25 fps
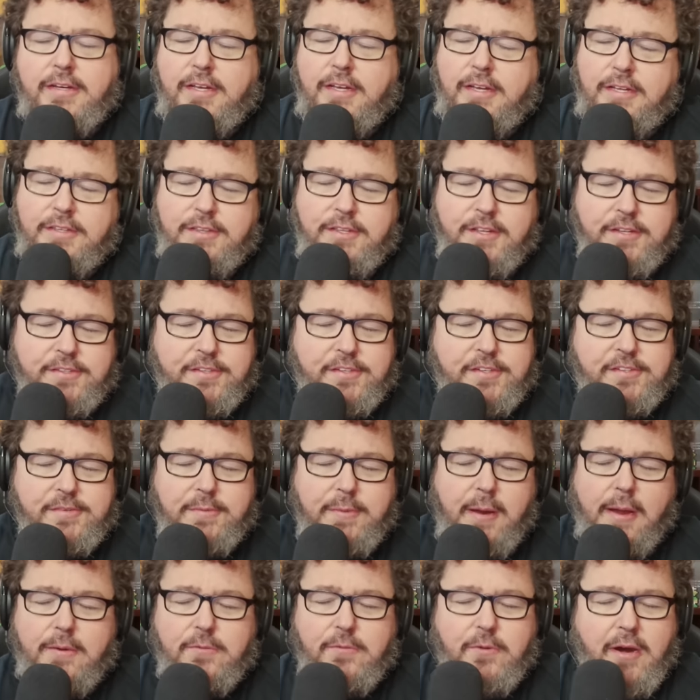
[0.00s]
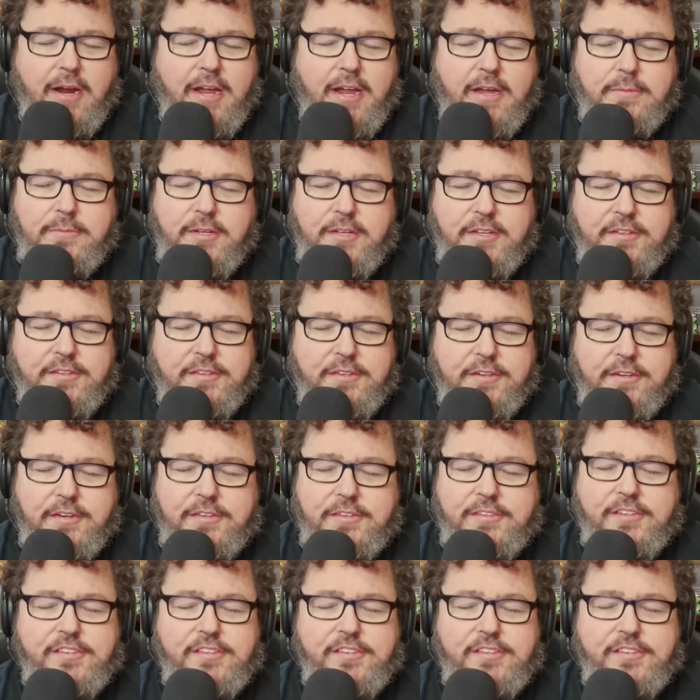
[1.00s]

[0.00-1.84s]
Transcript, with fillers: And this is my rambling series.